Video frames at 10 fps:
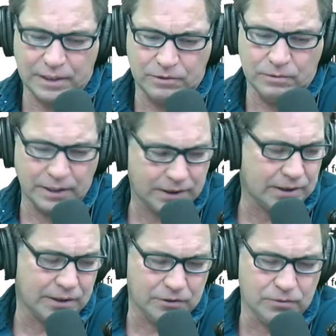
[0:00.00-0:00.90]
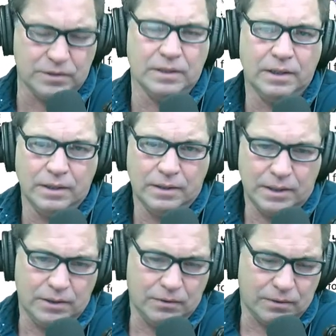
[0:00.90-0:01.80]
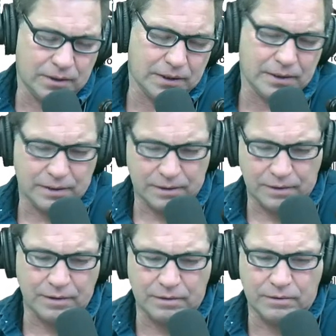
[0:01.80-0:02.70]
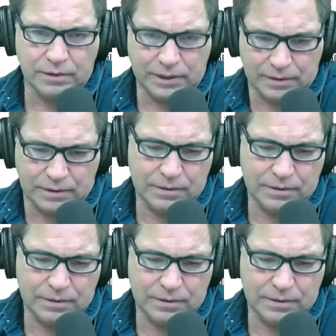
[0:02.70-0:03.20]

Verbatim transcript: I do like it. I use it, and you can get a, a the link,